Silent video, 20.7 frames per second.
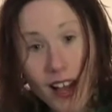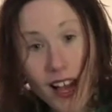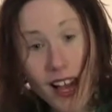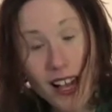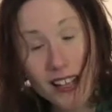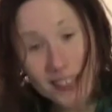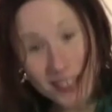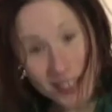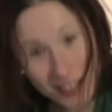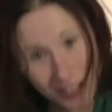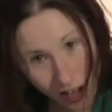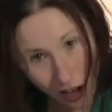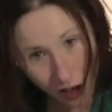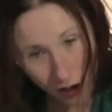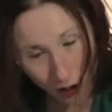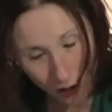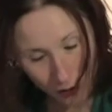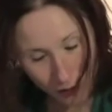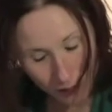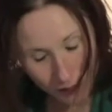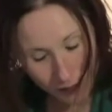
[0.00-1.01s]
And
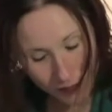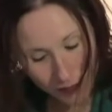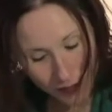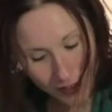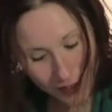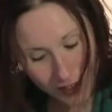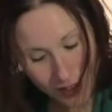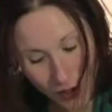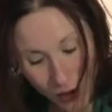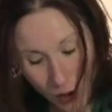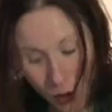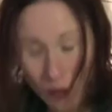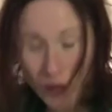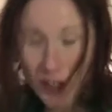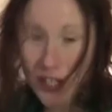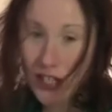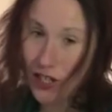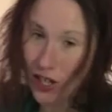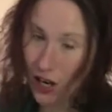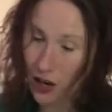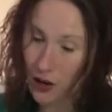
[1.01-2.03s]
so, the story
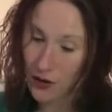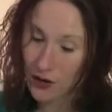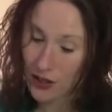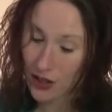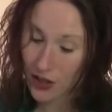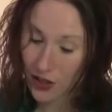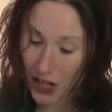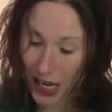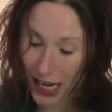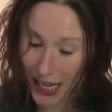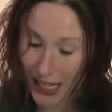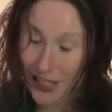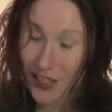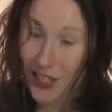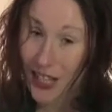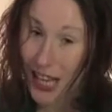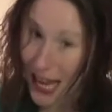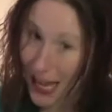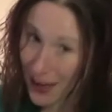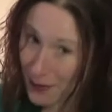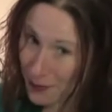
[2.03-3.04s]
shows that change
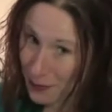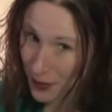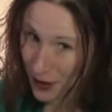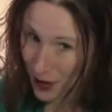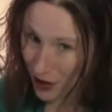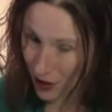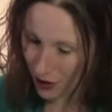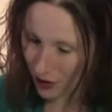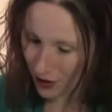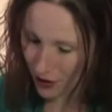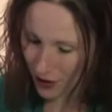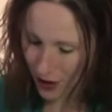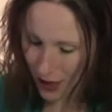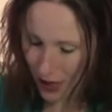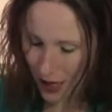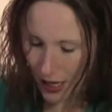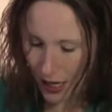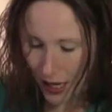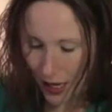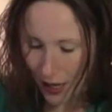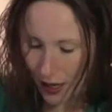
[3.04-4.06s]
can be good.
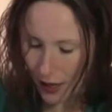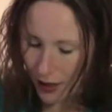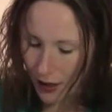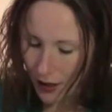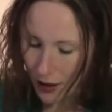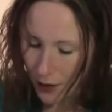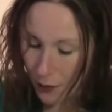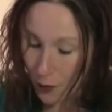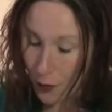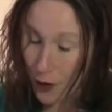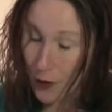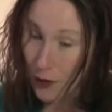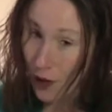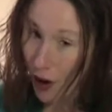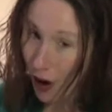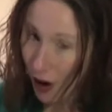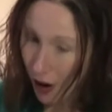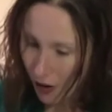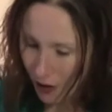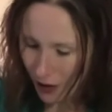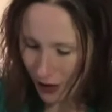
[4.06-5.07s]
For if
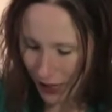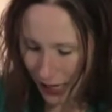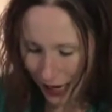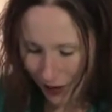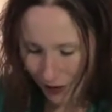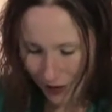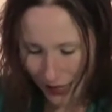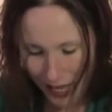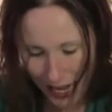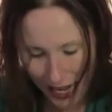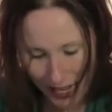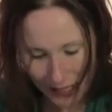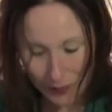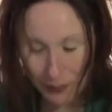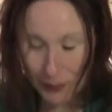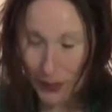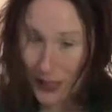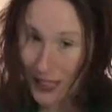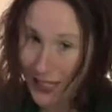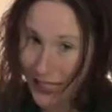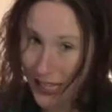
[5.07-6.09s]
Cara and Harry hadn't
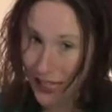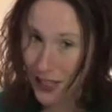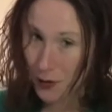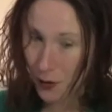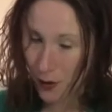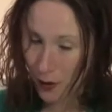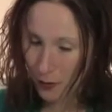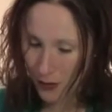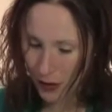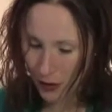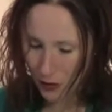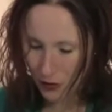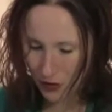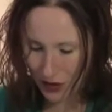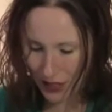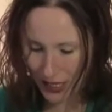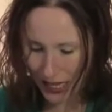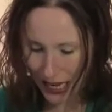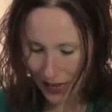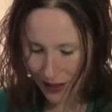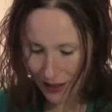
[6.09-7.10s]
been sent to Aunt
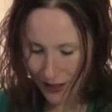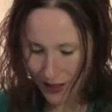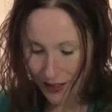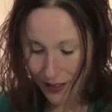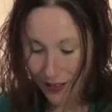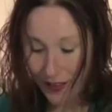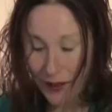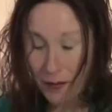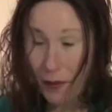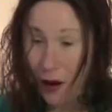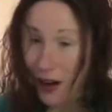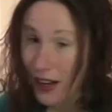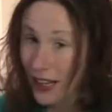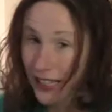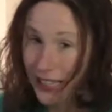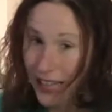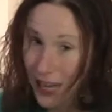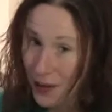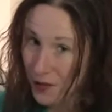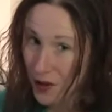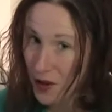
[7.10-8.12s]
Mildred's house, then they might
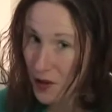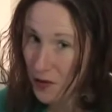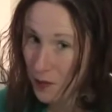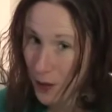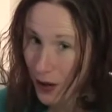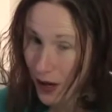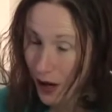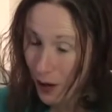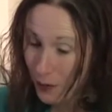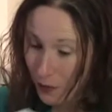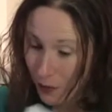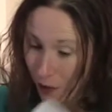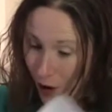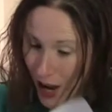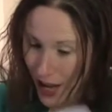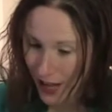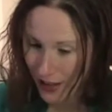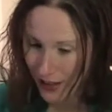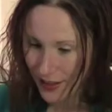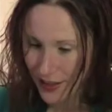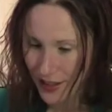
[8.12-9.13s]
never have become
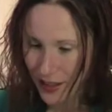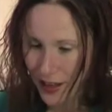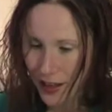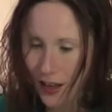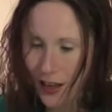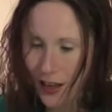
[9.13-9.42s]
friends.